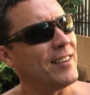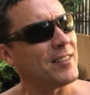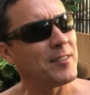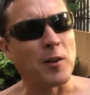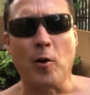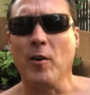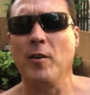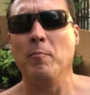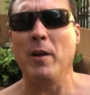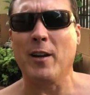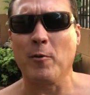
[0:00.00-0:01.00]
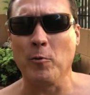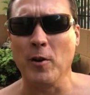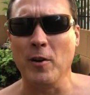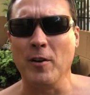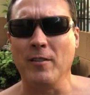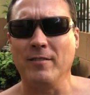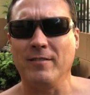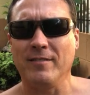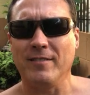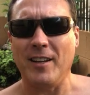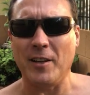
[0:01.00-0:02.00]
I started to make a run
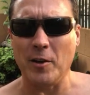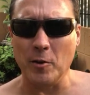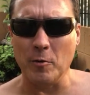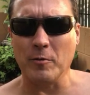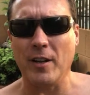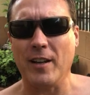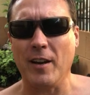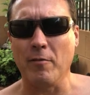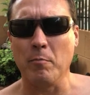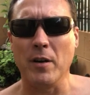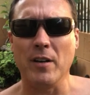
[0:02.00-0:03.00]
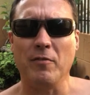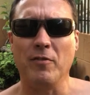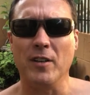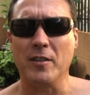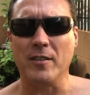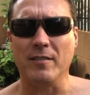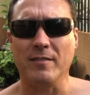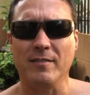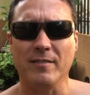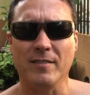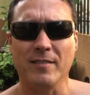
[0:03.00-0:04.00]
and go take everybody fishing
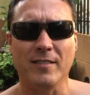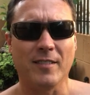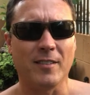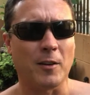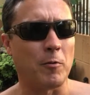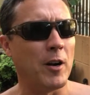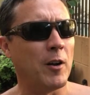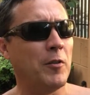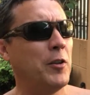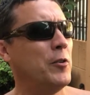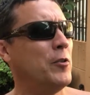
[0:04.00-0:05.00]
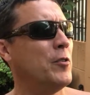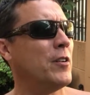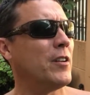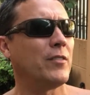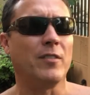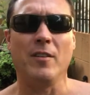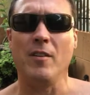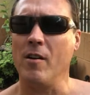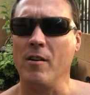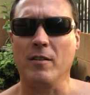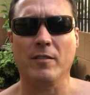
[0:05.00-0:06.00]
around noon, and I said,
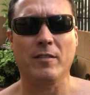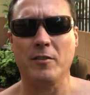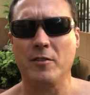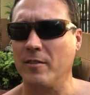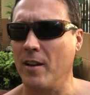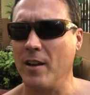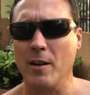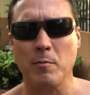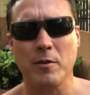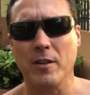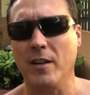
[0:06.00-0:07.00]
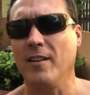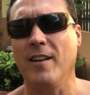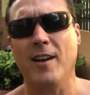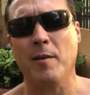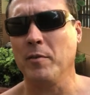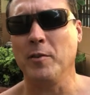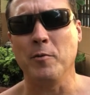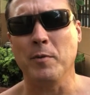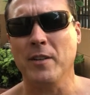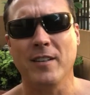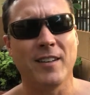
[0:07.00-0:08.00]
it's the same shit gonna happen to
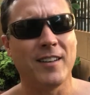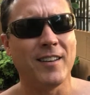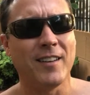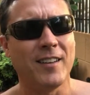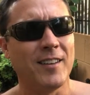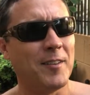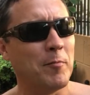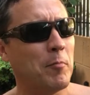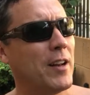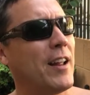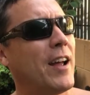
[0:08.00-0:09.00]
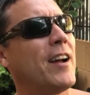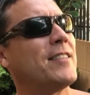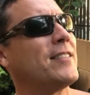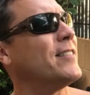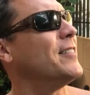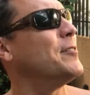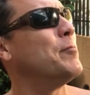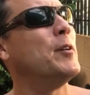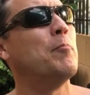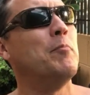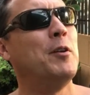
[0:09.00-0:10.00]
me. But it hasn't. It's
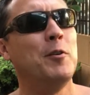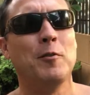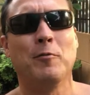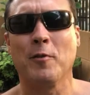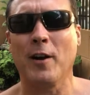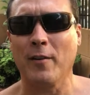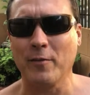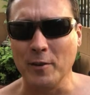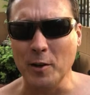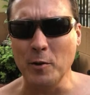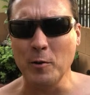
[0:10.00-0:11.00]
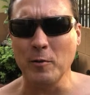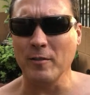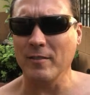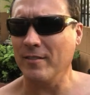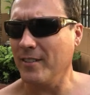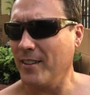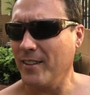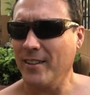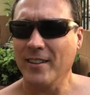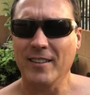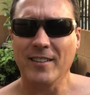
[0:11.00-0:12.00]
been a beautiful afternoon.
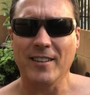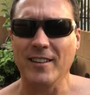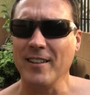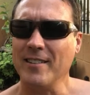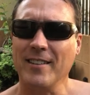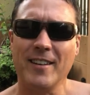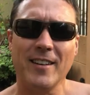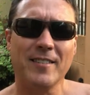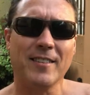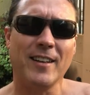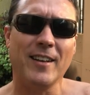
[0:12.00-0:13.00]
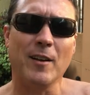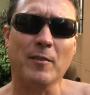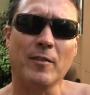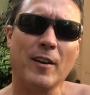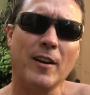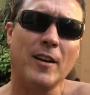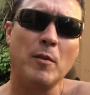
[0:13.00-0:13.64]
At least the kids could get outside.